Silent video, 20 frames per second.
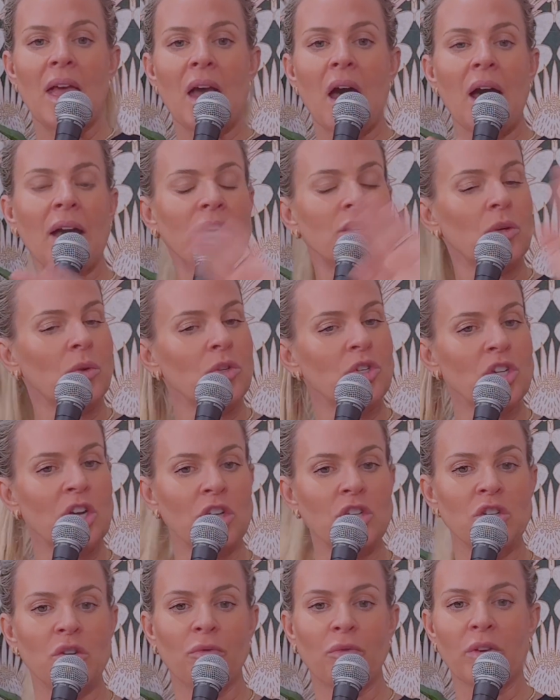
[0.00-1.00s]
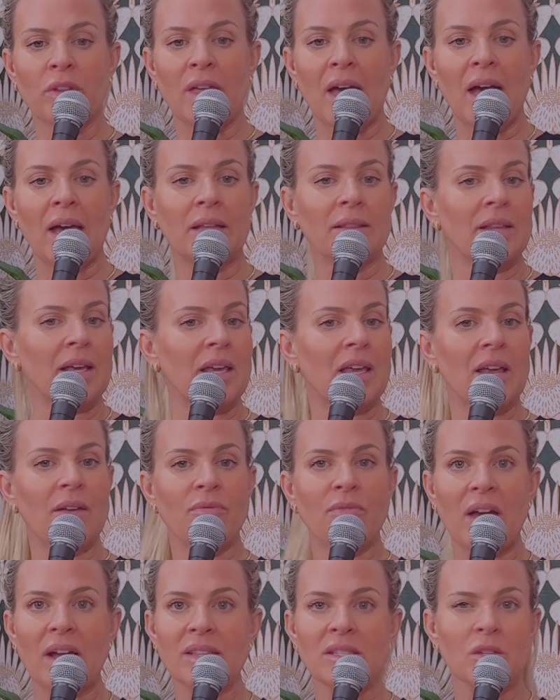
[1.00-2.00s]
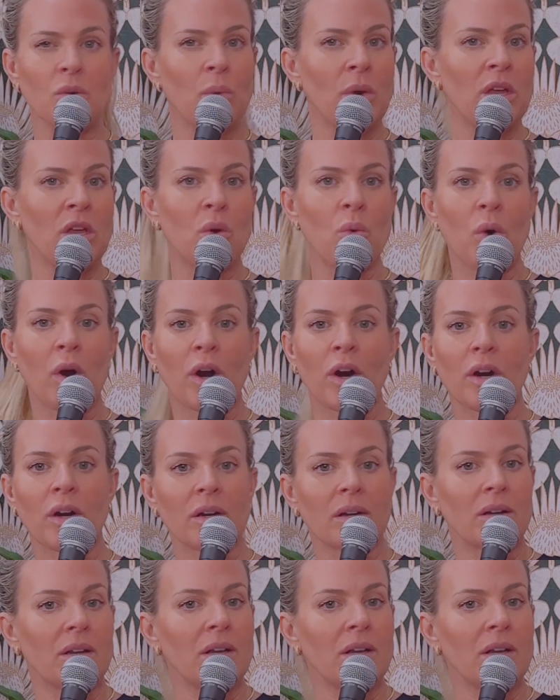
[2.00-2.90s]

I don't judge you for that. Like, if that's the way you are,